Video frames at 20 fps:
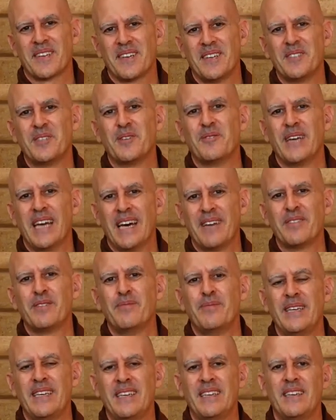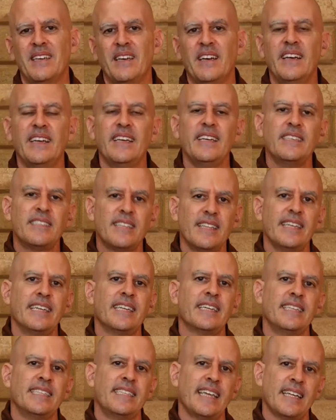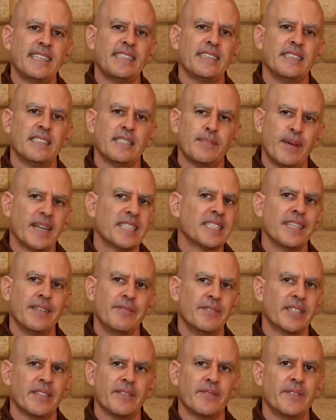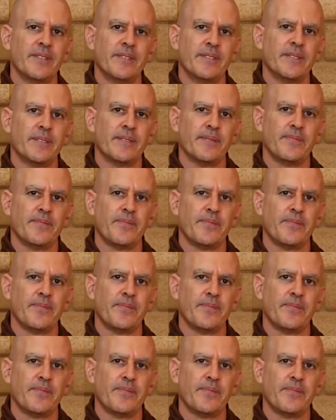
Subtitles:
And so we have to be easily contented, especially with the food.